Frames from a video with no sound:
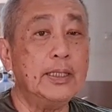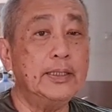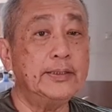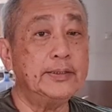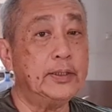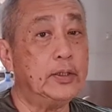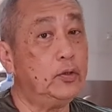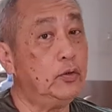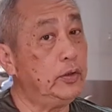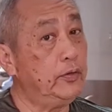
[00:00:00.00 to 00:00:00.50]

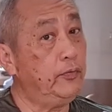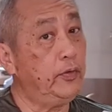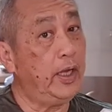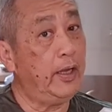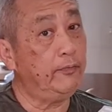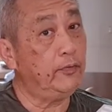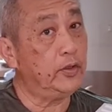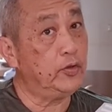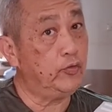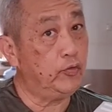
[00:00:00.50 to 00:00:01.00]
So, if you
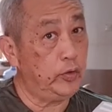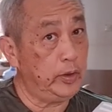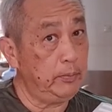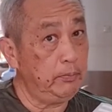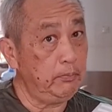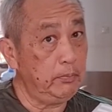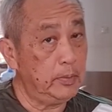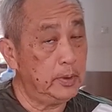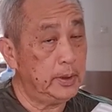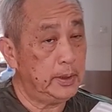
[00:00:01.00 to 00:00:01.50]
have the
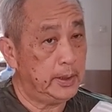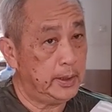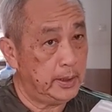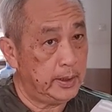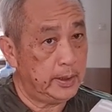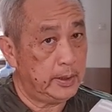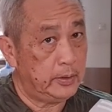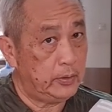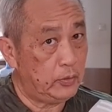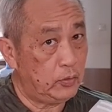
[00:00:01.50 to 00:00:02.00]
dream,
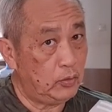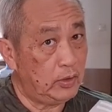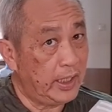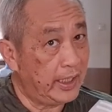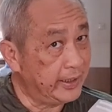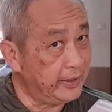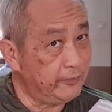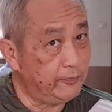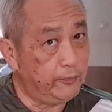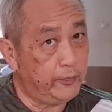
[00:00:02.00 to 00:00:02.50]
don't
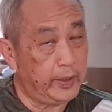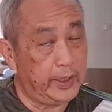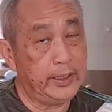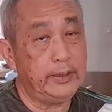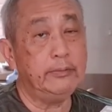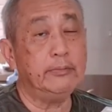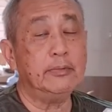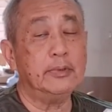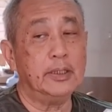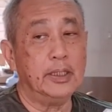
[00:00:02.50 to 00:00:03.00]
let it
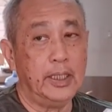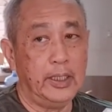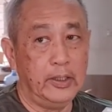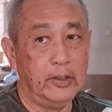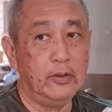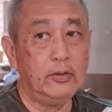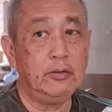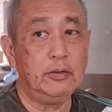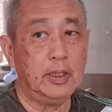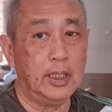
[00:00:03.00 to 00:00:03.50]
fade, you
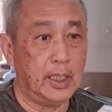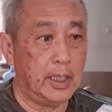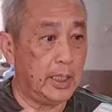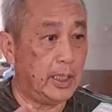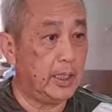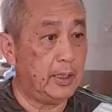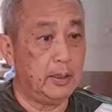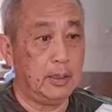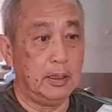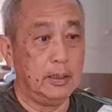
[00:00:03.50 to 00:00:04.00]
know.
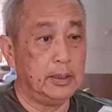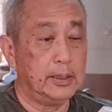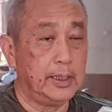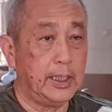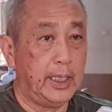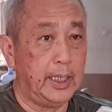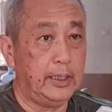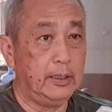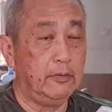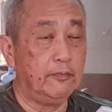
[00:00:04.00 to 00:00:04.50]

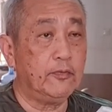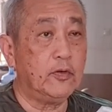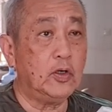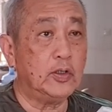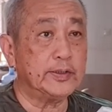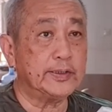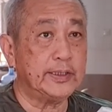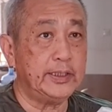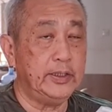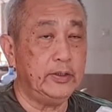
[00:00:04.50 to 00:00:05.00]
And of
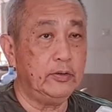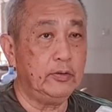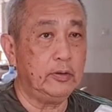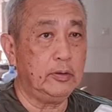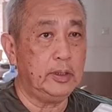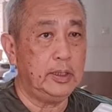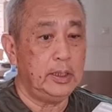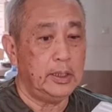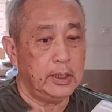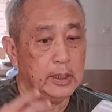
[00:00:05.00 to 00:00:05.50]
course, you
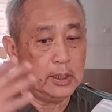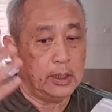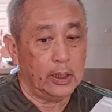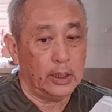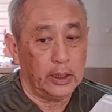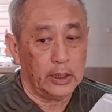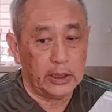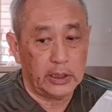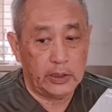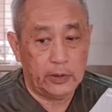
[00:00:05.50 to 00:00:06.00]
know,
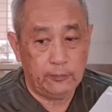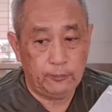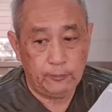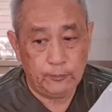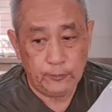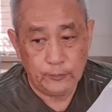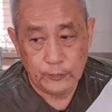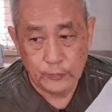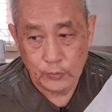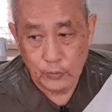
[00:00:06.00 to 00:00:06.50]

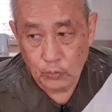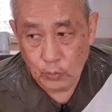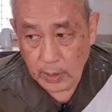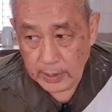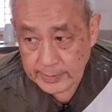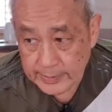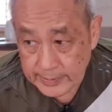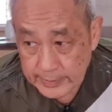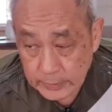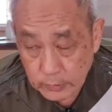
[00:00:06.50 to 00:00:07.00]
if you
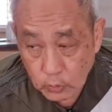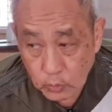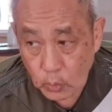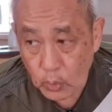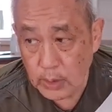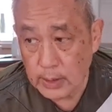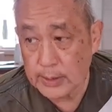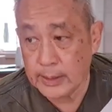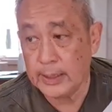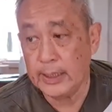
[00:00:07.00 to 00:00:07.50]
are still
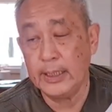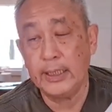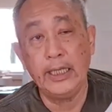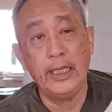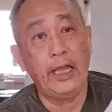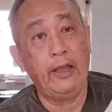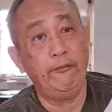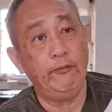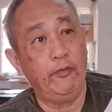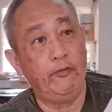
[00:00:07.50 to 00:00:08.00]
working,
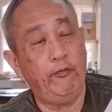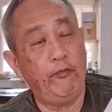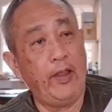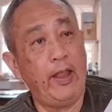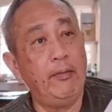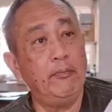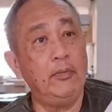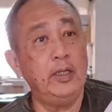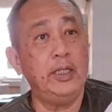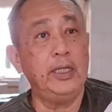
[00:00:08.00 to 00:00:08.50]
have a
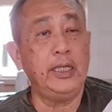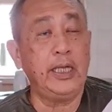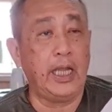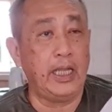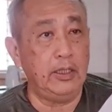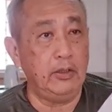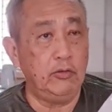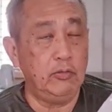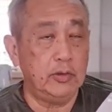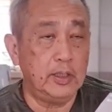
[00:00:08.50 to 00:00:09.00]
family,
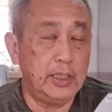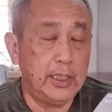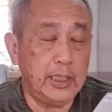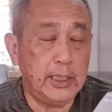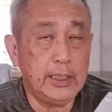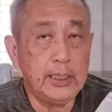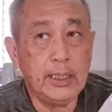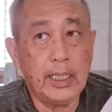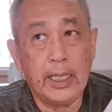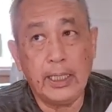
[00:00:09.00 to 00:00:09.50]
and you
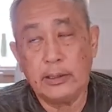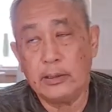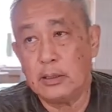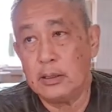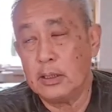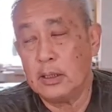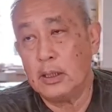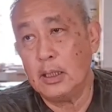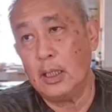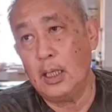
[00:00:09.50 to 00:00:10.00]
think
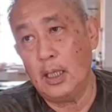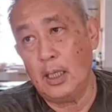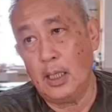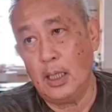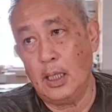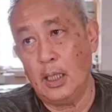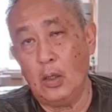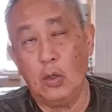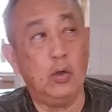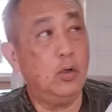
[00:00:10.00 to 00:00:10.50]
that
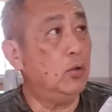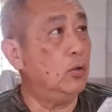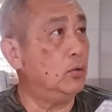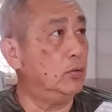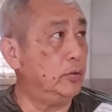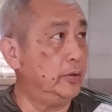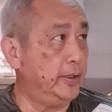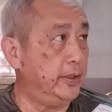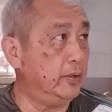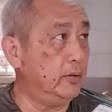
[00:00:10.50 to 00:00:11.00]

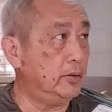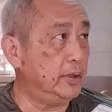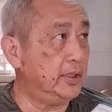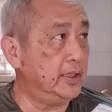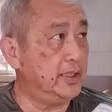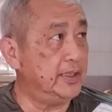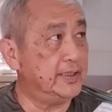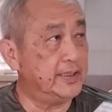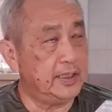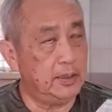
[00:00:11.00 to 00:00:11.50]
oh, you know,
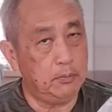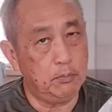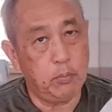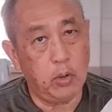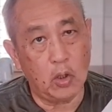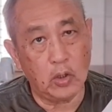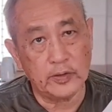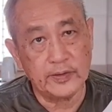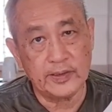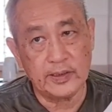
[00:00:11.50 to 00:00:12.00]
it is
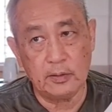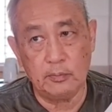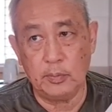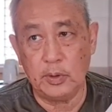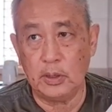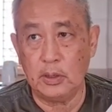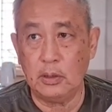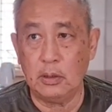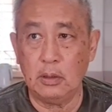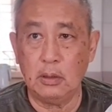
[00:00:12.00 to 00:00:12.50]

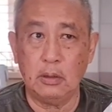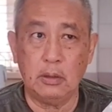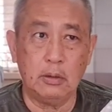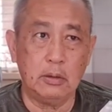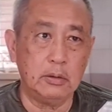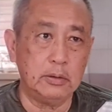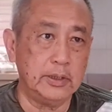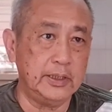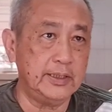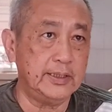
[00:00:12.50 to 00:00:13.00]

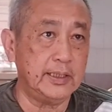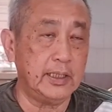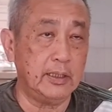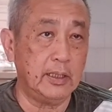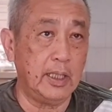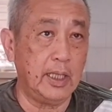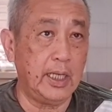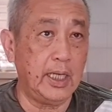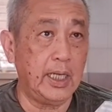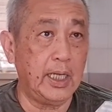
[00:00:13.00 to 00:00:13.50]
impossible, this
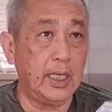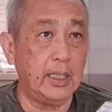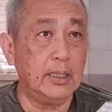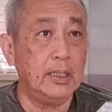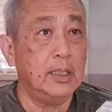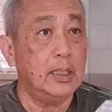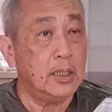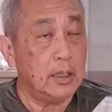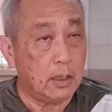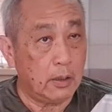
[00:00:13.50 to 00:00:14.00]
and that.